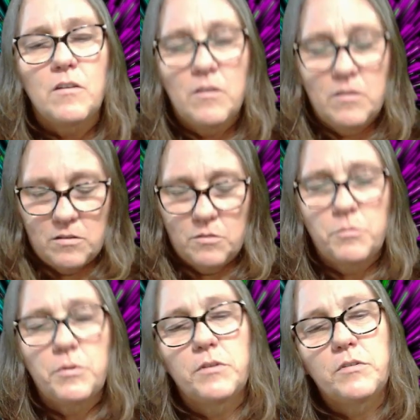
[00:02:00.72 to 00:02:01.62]
Little
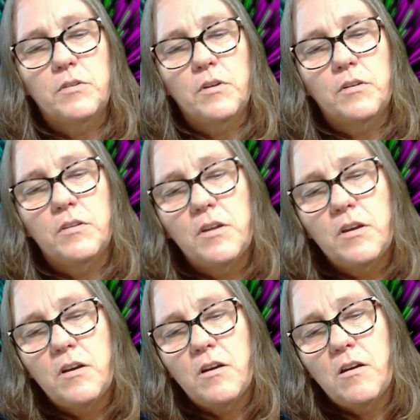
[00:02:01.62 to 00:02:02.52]
piece stuck
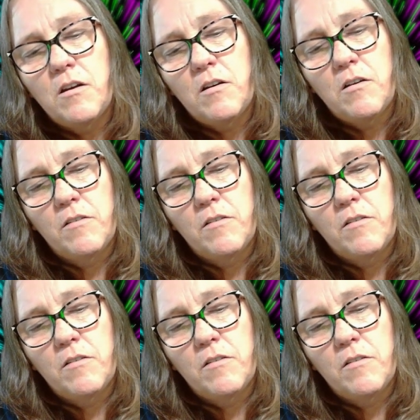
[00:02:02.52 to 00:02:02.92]
there.